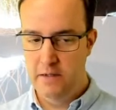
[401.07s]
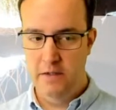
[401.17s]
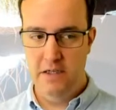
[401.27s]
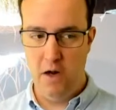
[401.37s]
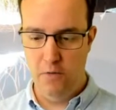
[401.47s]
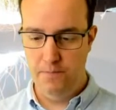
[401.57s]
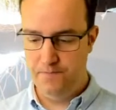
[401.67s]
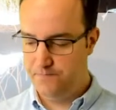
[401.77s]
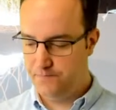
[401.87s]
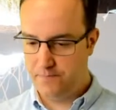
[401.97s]
So,
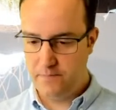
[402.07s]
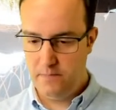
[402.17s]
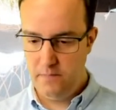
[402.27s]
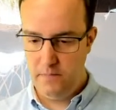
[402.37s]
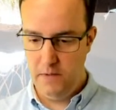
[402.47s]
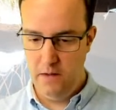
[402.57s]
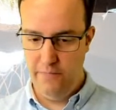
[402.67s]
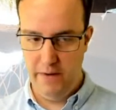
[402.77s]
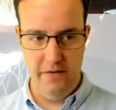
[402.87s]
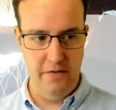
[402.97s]

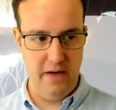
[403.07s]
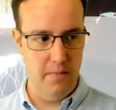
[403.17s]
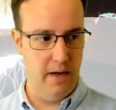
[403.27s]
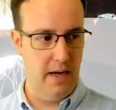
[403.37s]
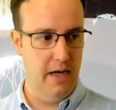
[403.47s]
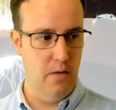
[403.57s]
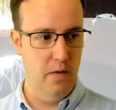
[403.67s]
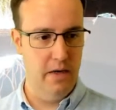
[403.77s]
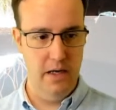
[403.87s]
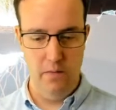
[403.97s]
if we can just get my clicker
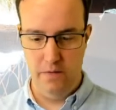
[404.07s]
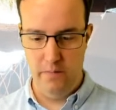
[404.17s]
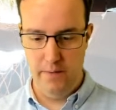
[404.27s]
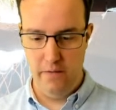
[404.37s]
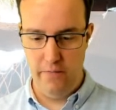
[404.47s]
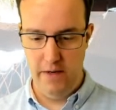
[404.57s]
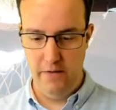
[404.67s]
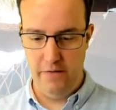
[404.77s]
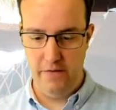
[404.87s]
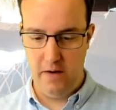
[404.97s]
working, which would be a really
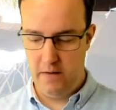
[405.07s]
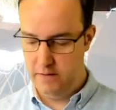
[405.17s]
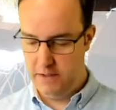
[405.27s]
good start.